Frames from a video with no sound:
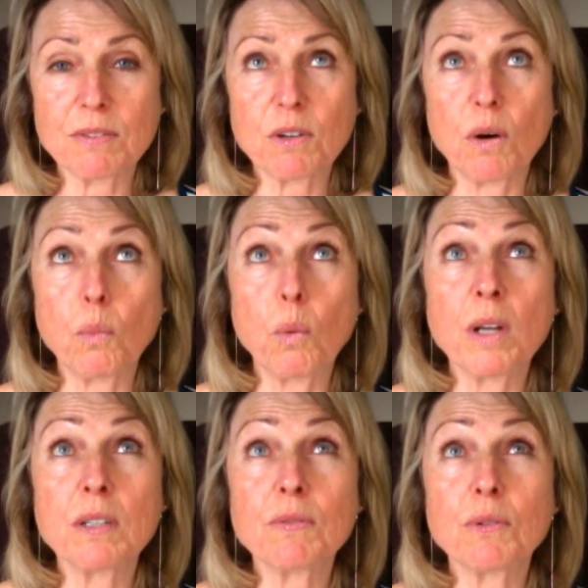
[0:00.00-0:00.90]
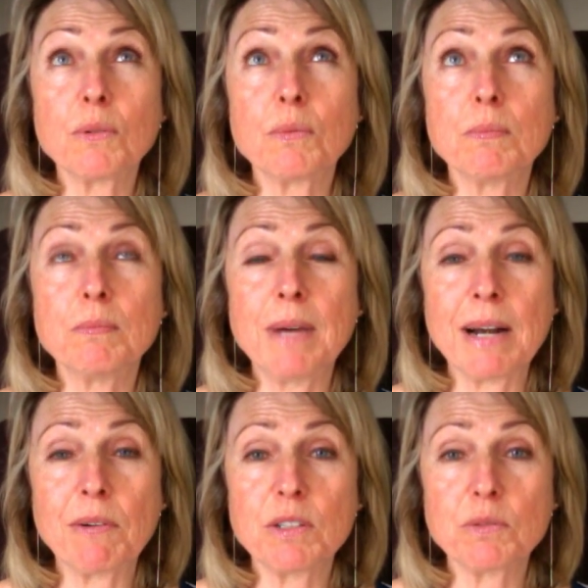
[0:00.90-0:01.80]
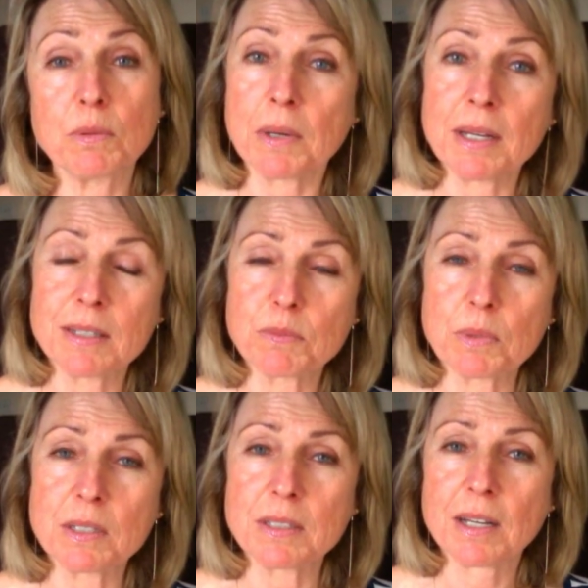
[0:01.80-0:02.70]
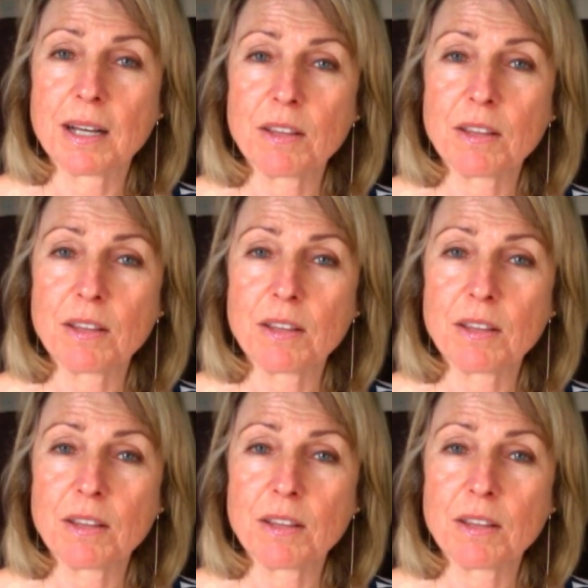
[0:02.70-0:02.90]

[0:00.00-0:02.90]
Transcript: I've got a wonderful marriage with my husband,